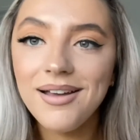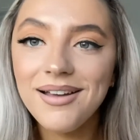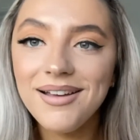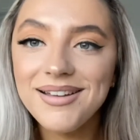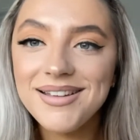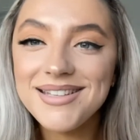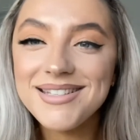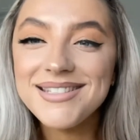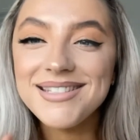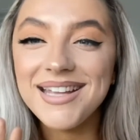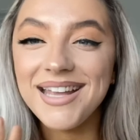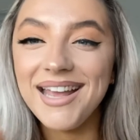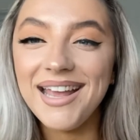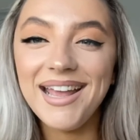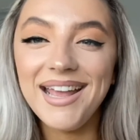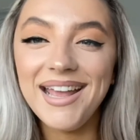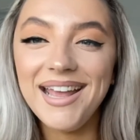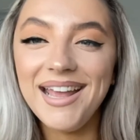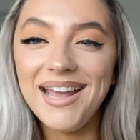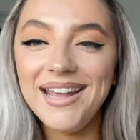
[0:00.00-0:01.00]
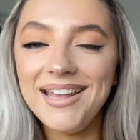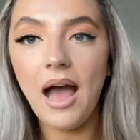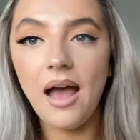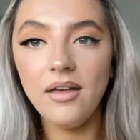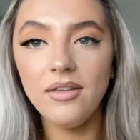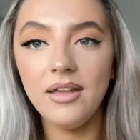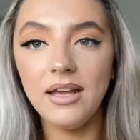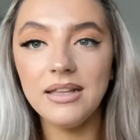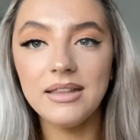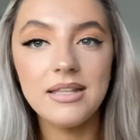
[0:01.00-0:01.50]
See, I
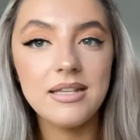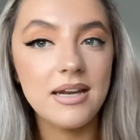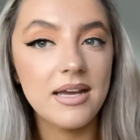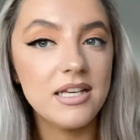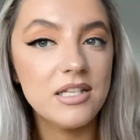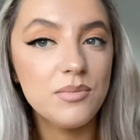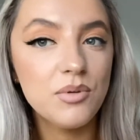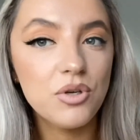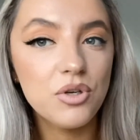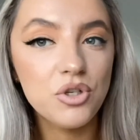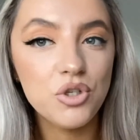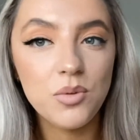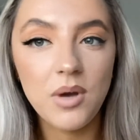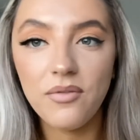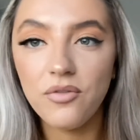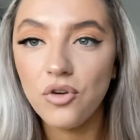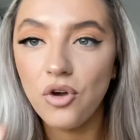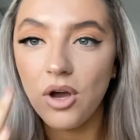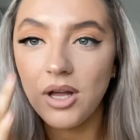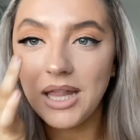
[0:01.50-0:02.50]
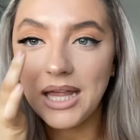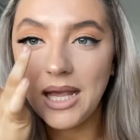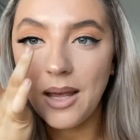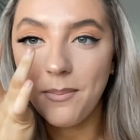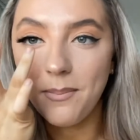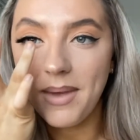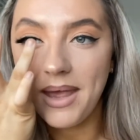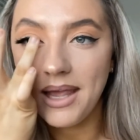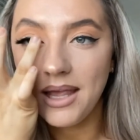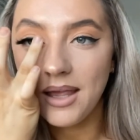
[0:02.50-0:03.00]
think they're nice because you haven't got like a
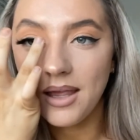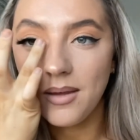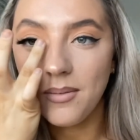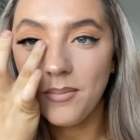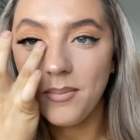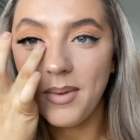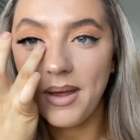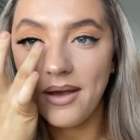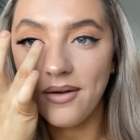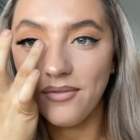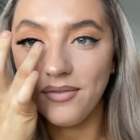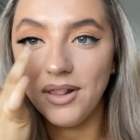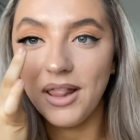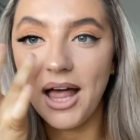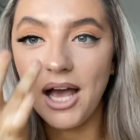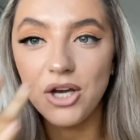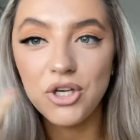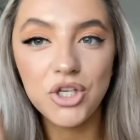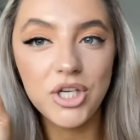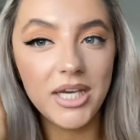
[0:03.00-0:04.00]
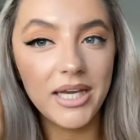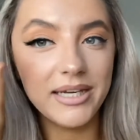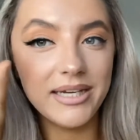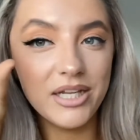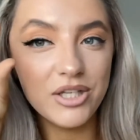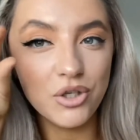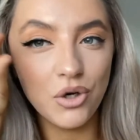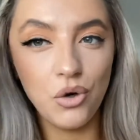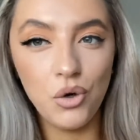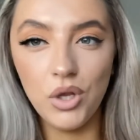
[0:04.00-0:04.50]
big bit of lash here and
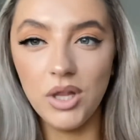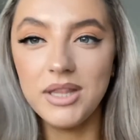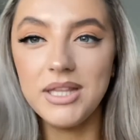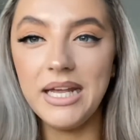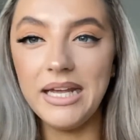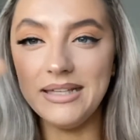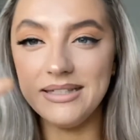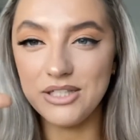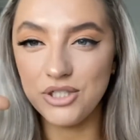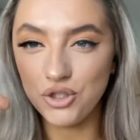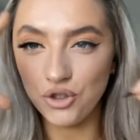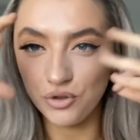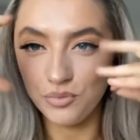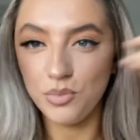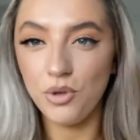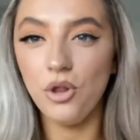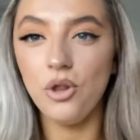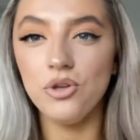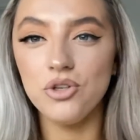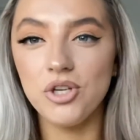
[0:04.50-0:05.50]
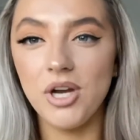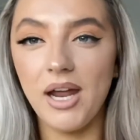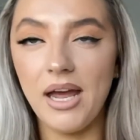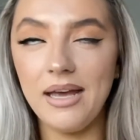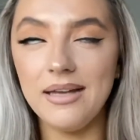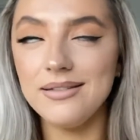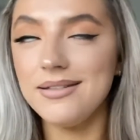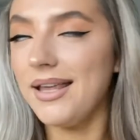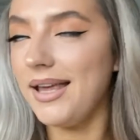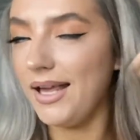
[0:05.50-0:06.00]
it's all at the end. It just pulls your
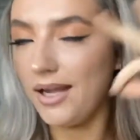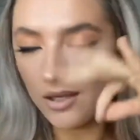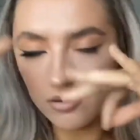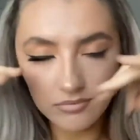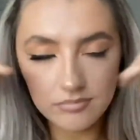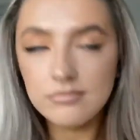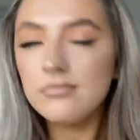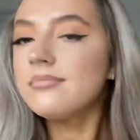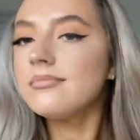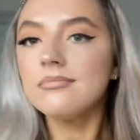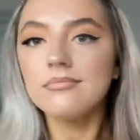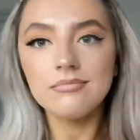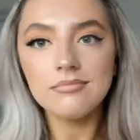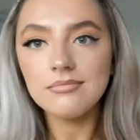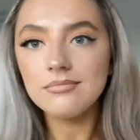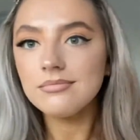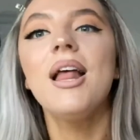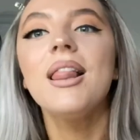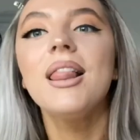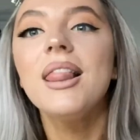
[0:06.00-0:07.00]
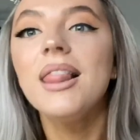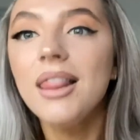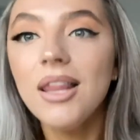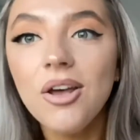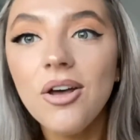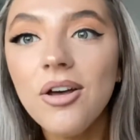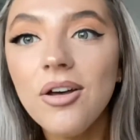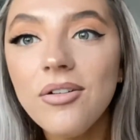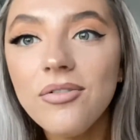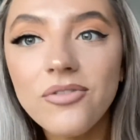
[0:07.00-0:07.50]
eyes. Like,
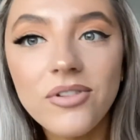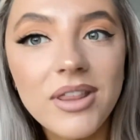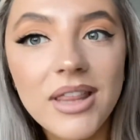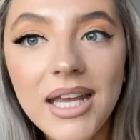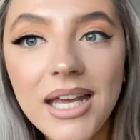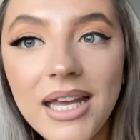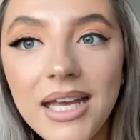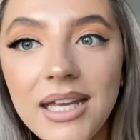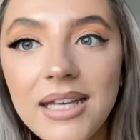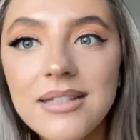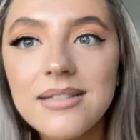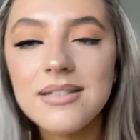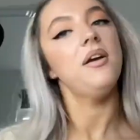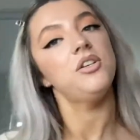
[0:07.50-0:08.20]
love these.